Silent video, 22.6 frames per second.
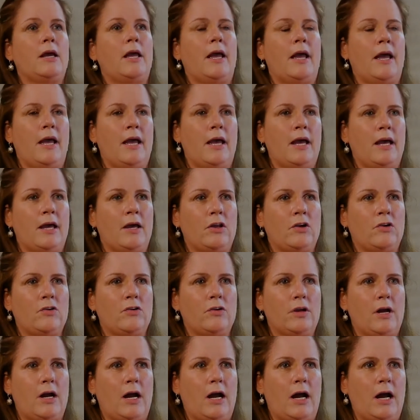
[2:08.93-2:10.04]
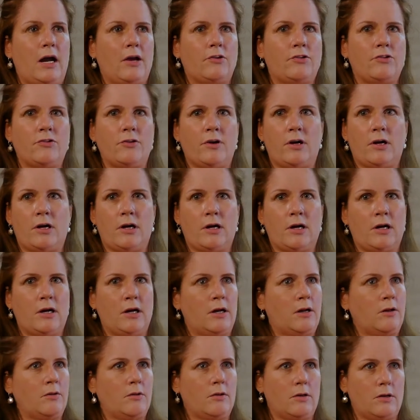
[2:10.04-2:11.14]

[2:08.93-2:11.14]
and I saw